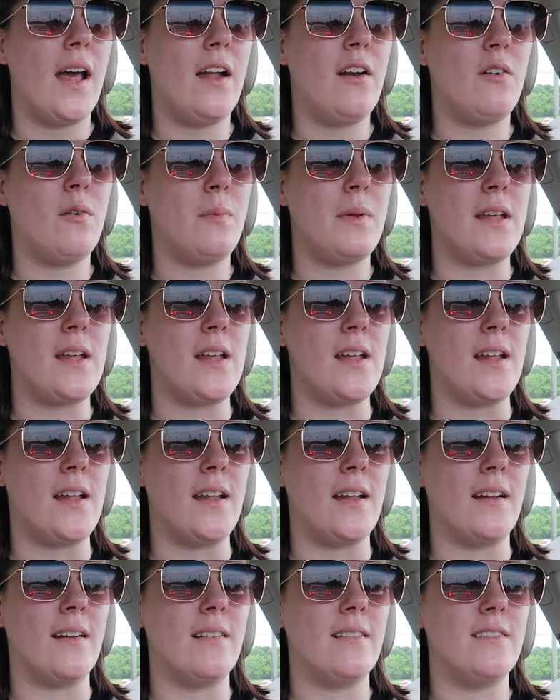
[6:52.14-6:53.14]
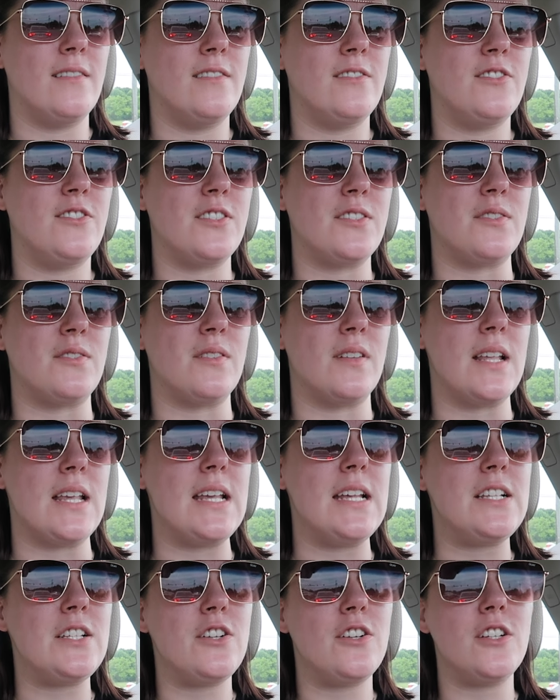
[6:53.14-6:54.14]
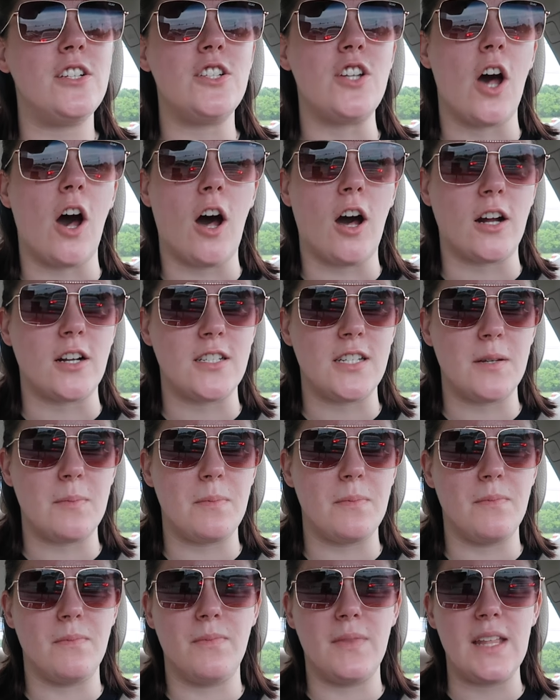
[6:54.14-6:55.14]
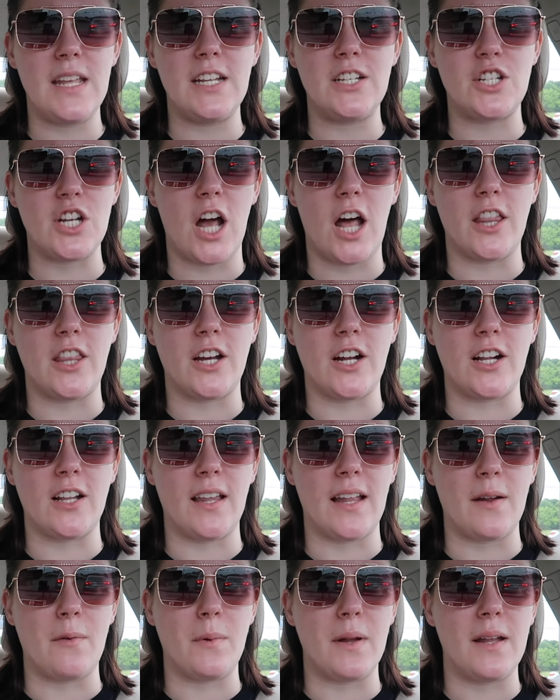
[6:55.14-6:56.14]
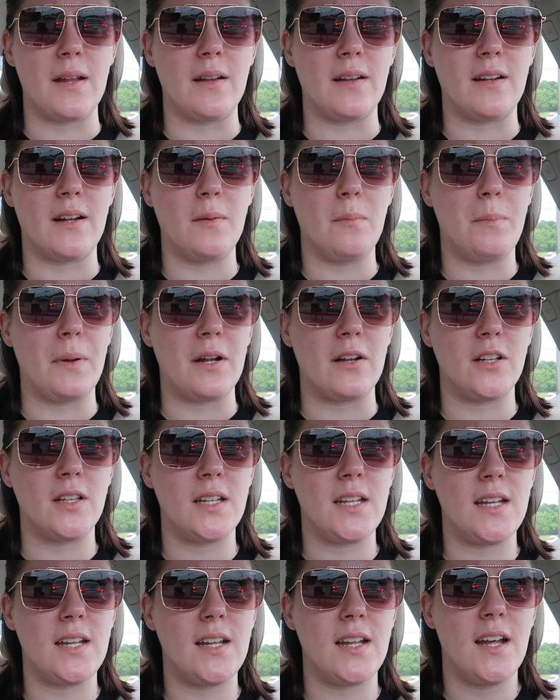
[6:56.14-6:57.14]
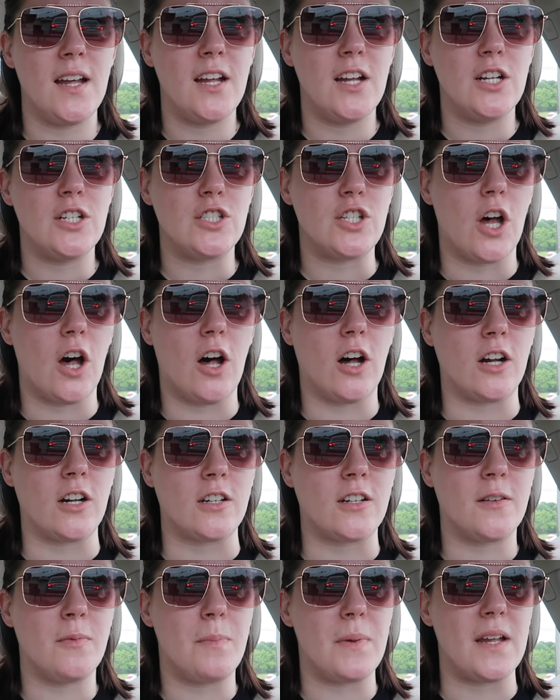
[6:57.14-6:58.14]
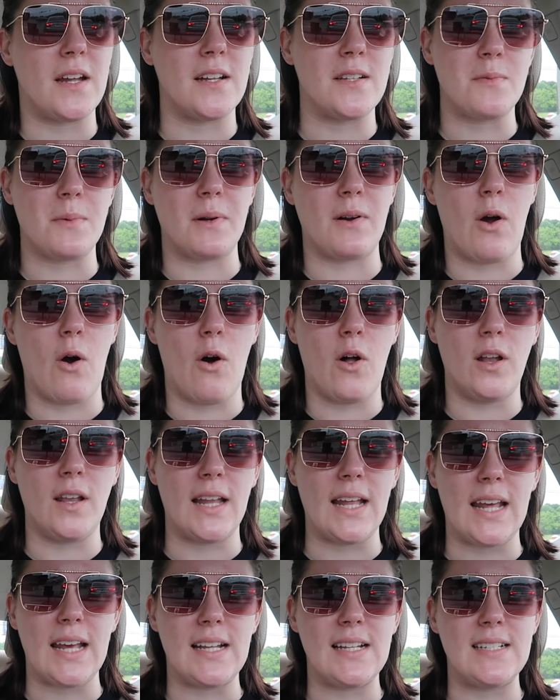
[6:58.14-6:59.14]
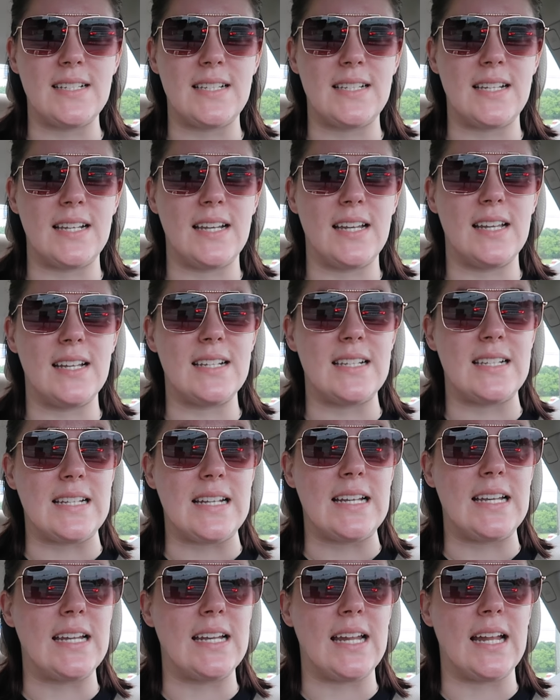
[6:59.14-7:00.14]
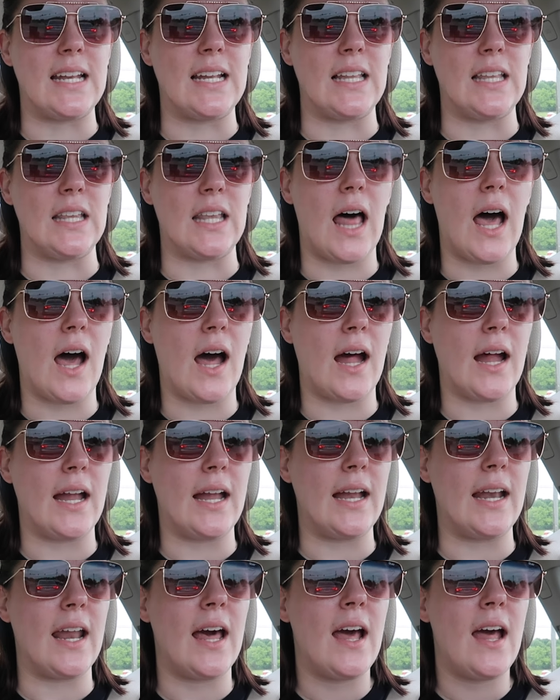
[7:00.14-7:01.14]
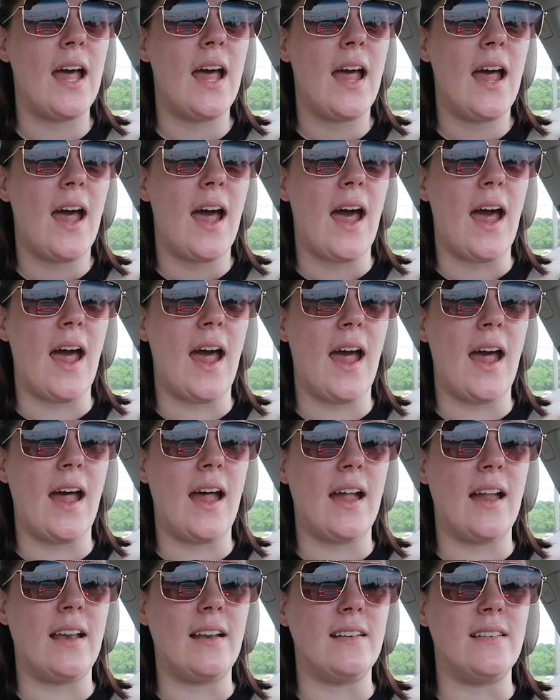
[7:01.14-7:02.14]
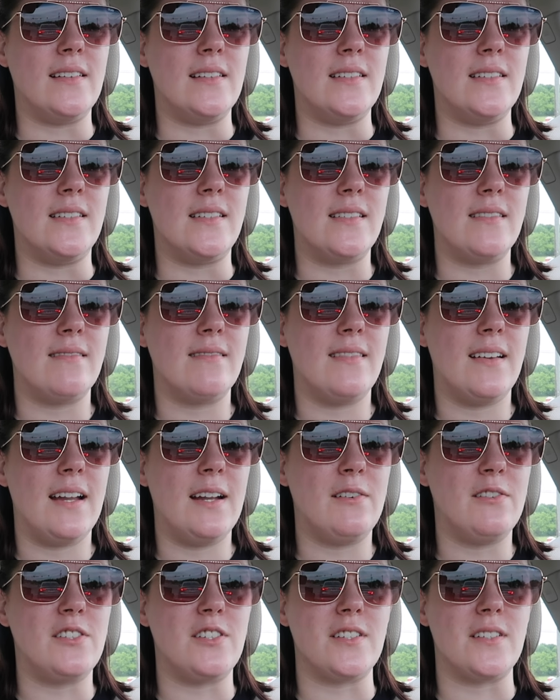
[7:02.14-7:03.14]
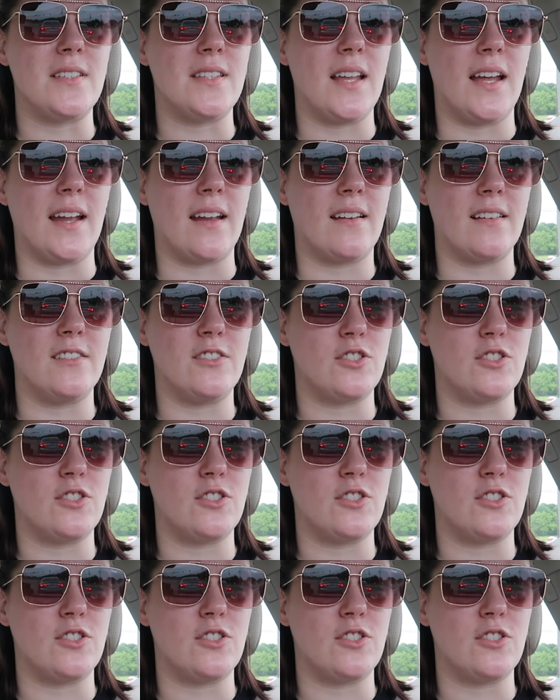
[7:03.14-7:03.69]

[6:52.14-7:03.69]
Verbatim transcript: it'll be just easier to talk to each other. Like, we could barely talk because we were all like seated in a line, and it was just like